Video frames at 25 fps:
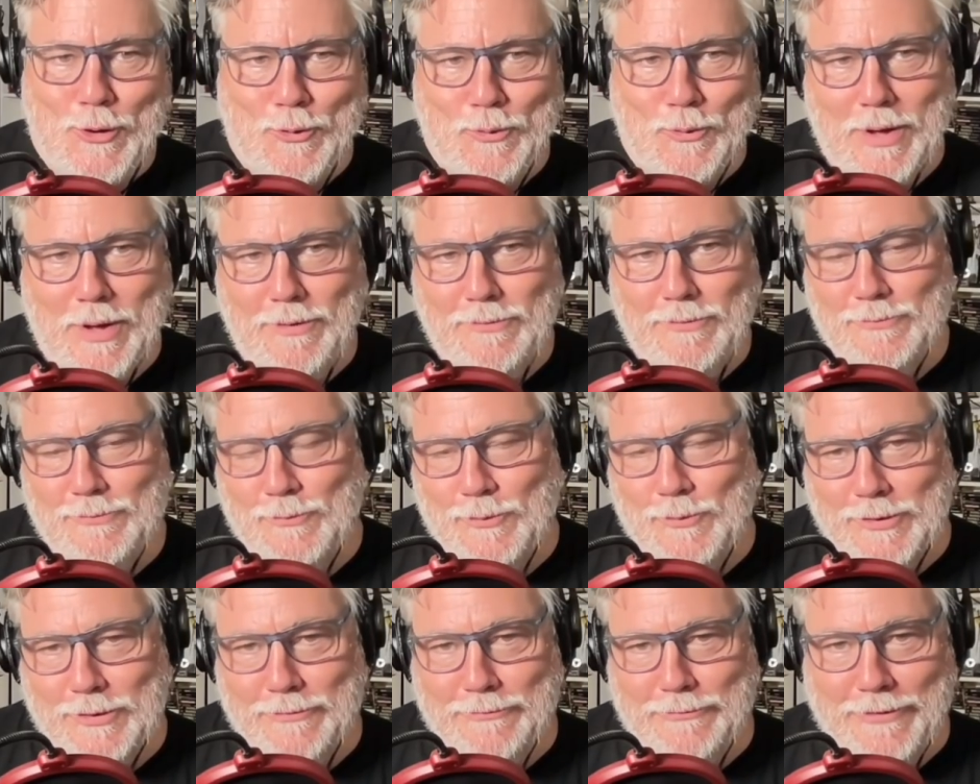Well,
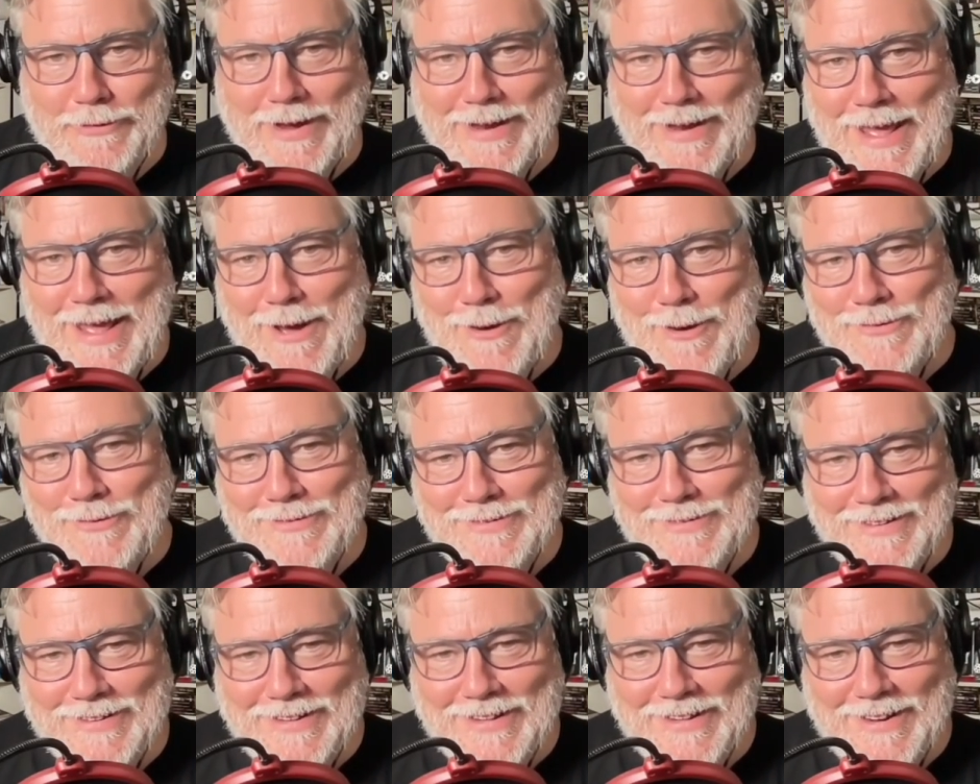we're going to find out
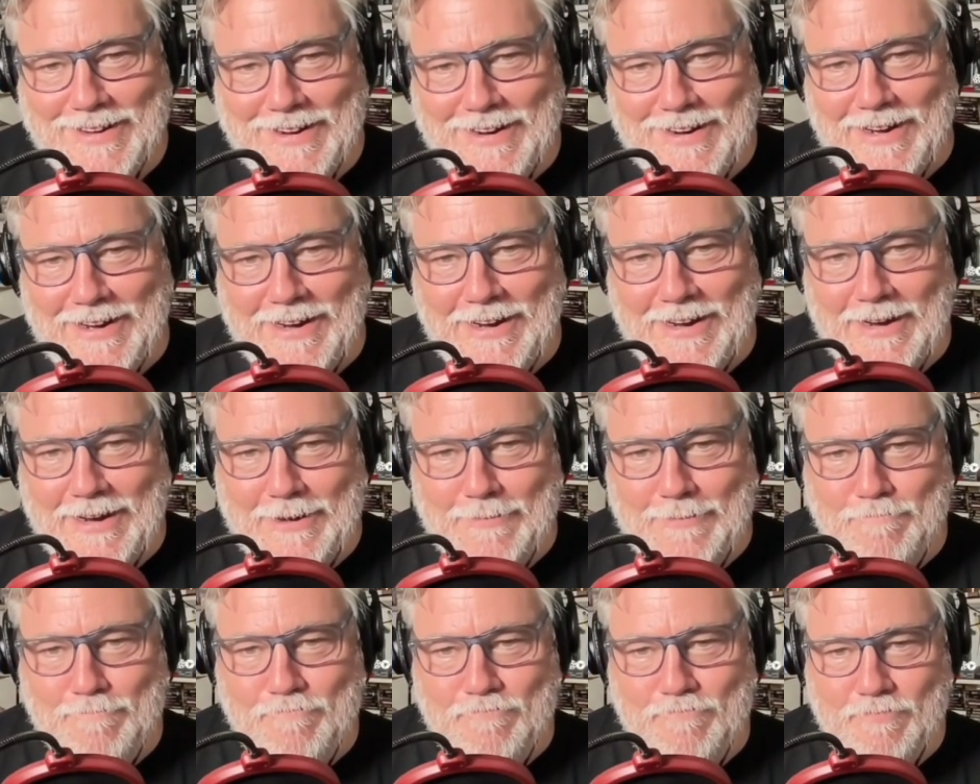
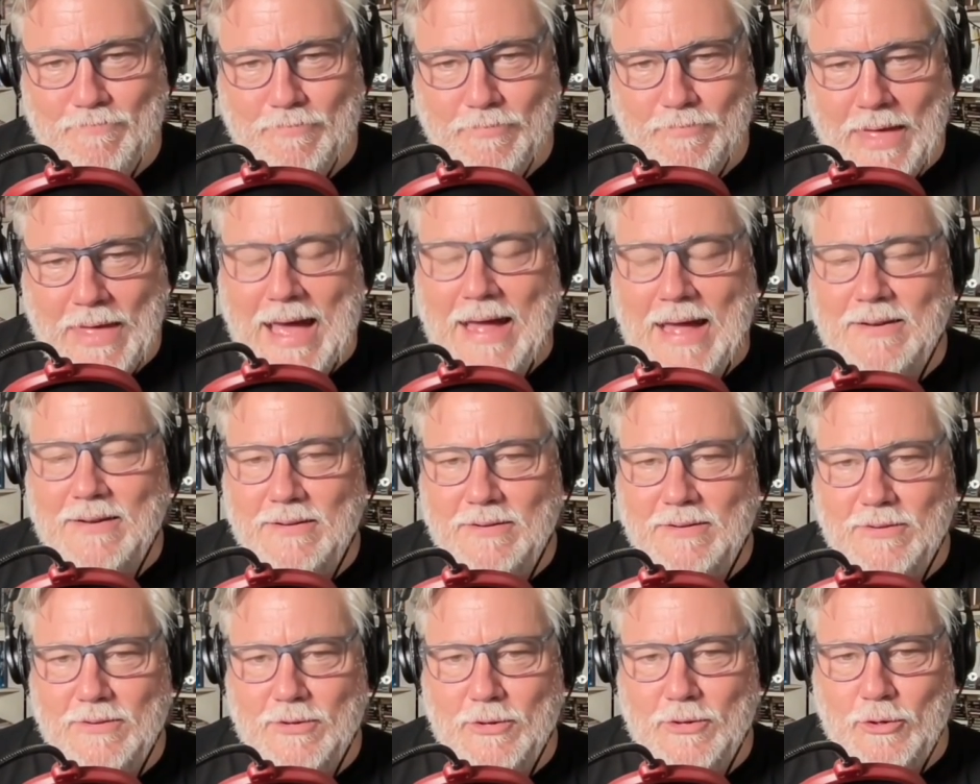that
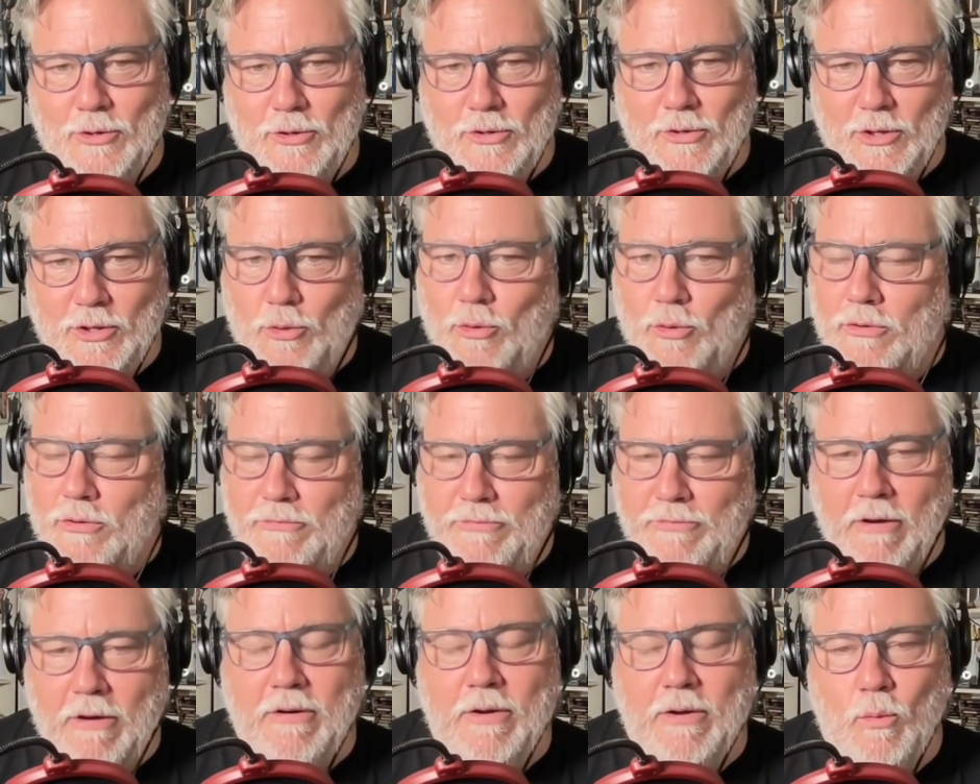you could
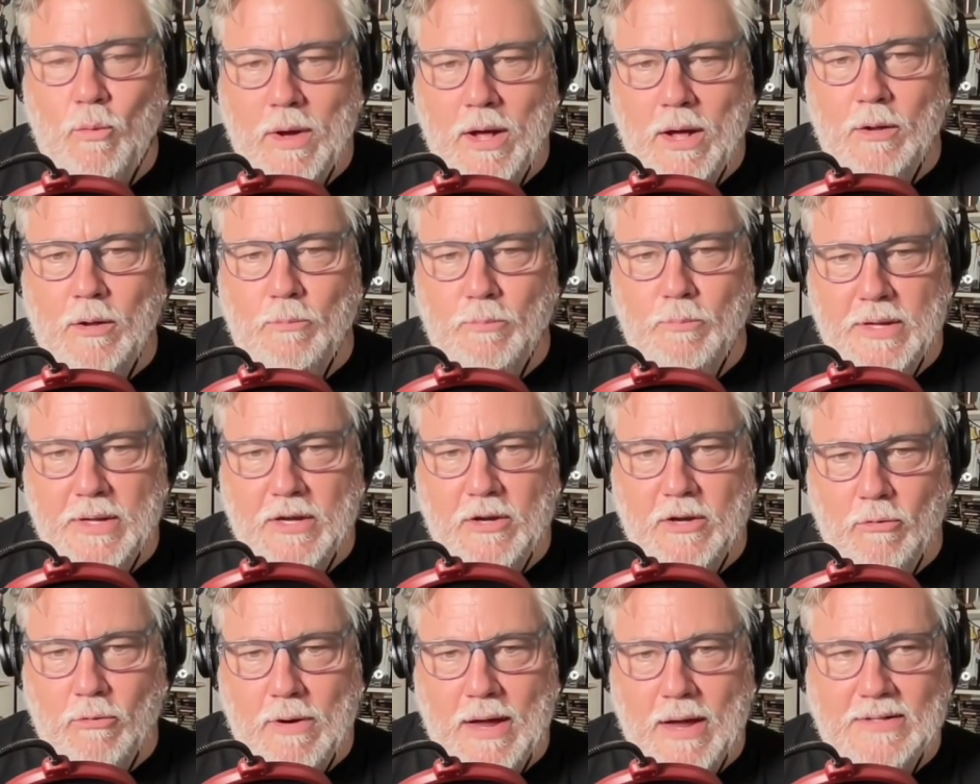very well be
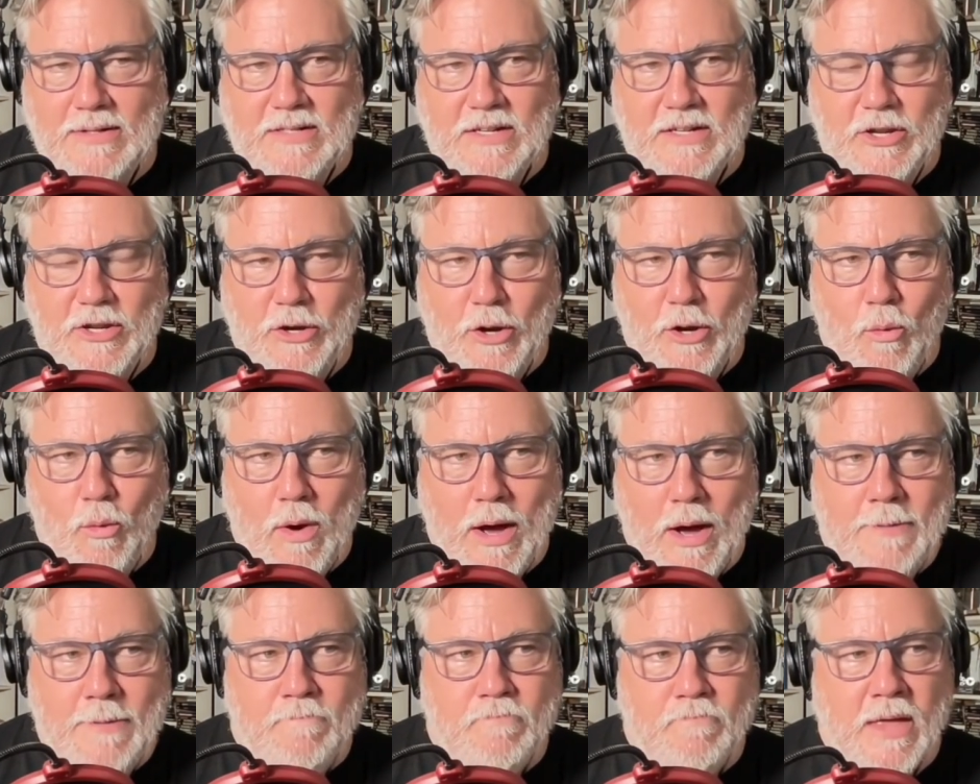correct. And you know
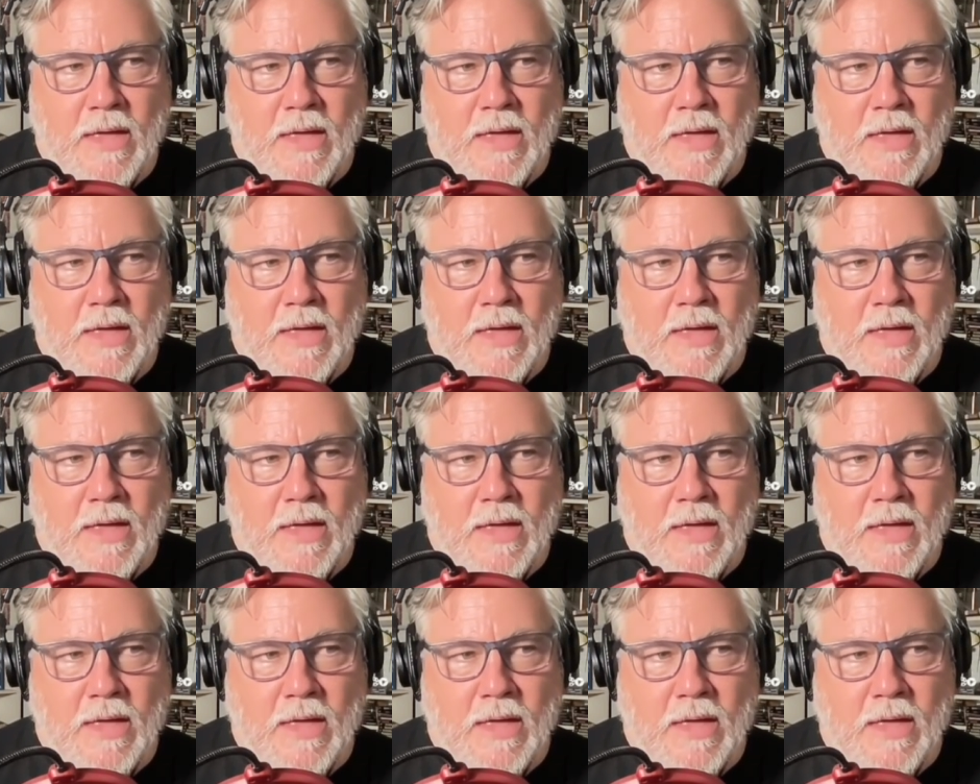what?